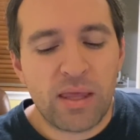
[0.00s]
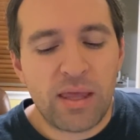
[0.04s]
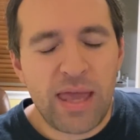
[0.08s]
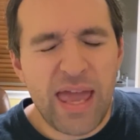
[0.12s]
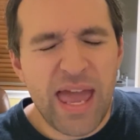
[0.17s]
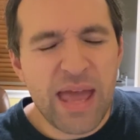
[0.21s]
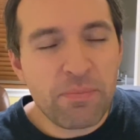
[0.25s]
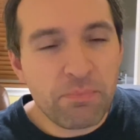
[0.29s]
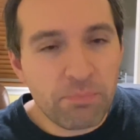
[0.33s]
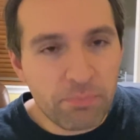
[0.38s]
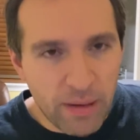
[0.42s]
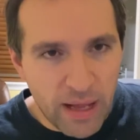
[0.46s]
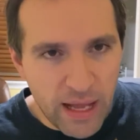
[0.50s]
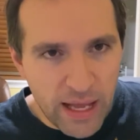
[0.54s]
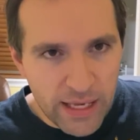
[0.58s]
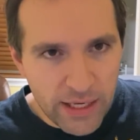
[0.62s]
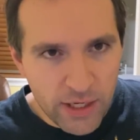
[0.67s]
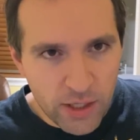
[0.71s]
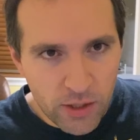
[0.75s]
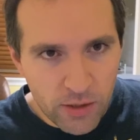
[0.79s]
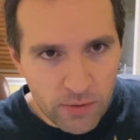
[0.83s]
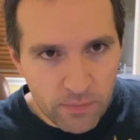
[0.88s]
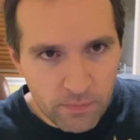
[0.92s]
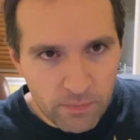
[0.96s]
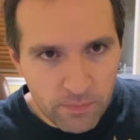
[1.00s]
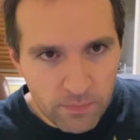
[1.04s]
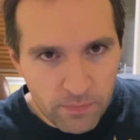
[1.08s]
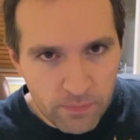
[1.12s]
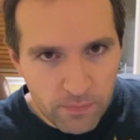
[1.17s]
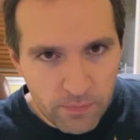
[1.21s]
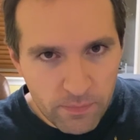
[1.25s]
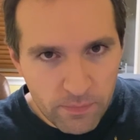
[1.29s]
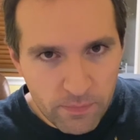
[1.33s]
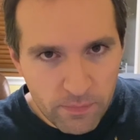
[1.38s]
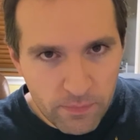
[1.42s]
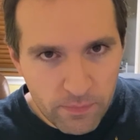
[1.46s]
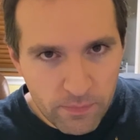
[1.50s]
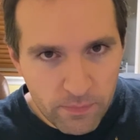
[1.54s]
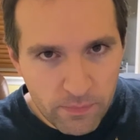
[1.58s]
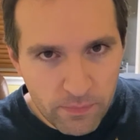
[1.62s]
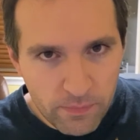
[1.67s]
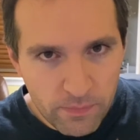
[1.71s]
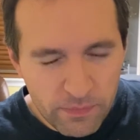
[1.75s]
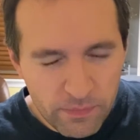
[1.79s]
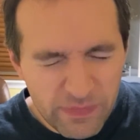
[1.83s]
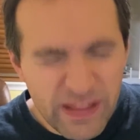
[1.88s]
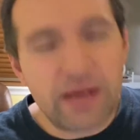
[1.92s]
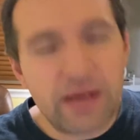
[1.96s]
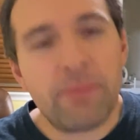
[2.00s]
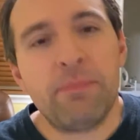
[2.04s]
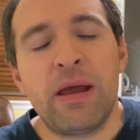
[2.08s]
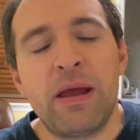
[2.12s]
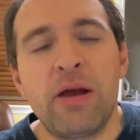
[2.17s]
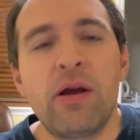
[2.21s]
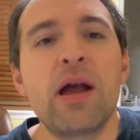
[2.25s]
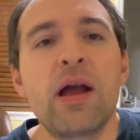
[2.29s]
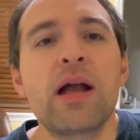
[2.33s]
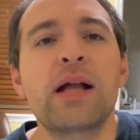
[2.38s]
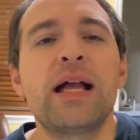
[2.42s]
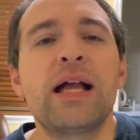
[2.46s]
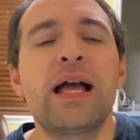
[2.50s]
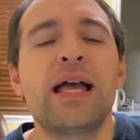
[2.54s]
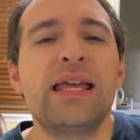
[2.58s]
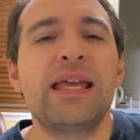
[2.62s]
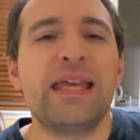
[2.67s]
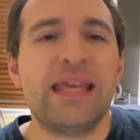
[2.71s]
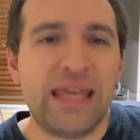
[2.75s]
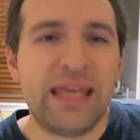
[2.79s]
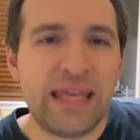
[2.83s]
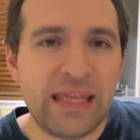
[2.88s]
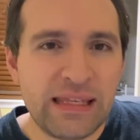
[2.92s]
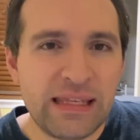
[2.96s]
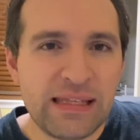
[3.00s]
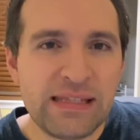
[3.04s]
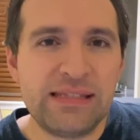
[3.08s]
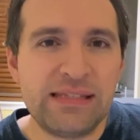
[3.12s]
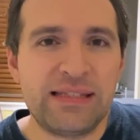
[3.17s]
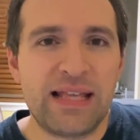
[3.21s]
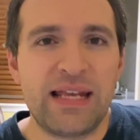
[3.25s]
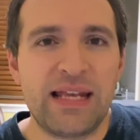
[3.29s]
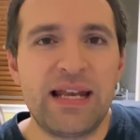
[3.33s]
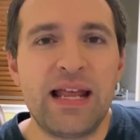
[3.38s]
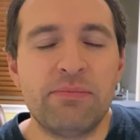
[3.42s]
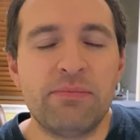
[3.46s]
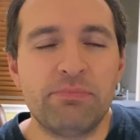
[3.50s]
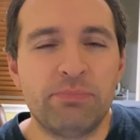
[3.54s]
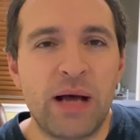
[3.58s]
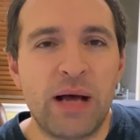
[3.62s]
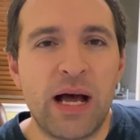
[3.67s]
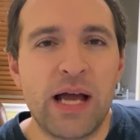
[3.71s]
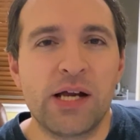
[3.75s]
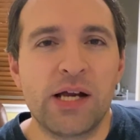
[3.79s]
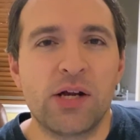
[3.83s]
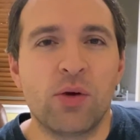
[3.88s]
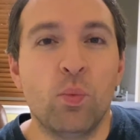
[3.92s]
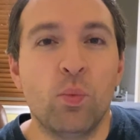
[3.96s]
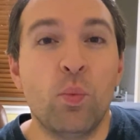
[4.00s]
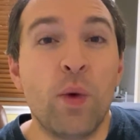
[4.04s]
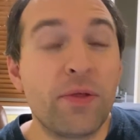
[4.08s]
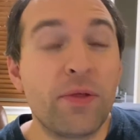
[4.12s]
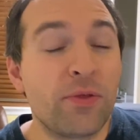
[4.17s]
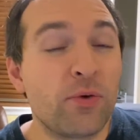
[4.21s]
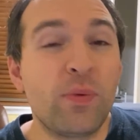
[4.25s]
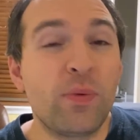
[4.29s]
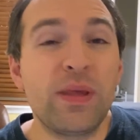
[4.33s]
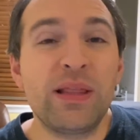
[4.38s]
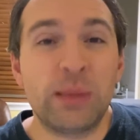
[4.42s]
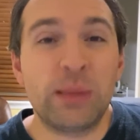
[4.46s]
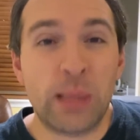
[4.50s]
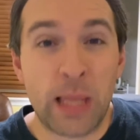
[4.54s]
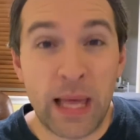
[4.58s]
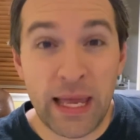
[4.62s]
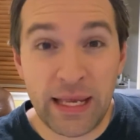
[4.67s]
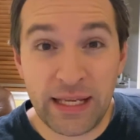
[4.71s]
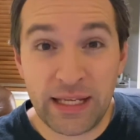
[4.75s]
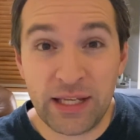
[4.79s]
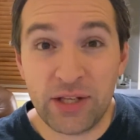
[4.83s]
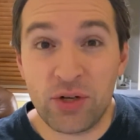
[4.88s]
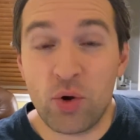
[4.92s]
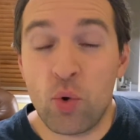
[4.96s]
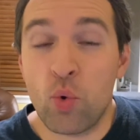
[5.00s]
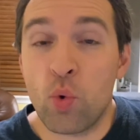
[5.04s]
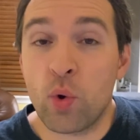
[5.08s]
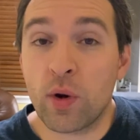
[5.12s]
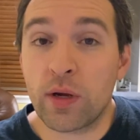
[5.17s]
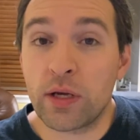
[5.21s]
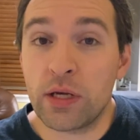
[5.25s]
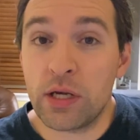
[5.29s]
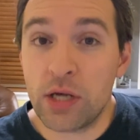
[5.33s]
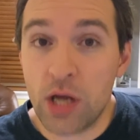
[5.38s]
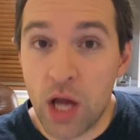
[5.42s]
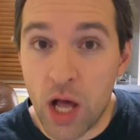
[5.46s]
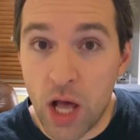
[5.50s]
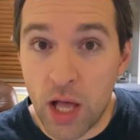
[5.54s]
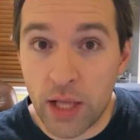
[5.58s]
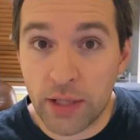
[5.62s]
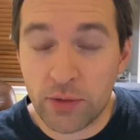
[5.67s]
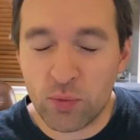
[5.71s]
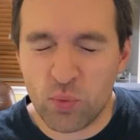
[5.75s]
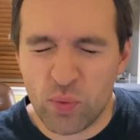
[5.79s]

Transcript: empire. That America is an empire, whether we like it or not.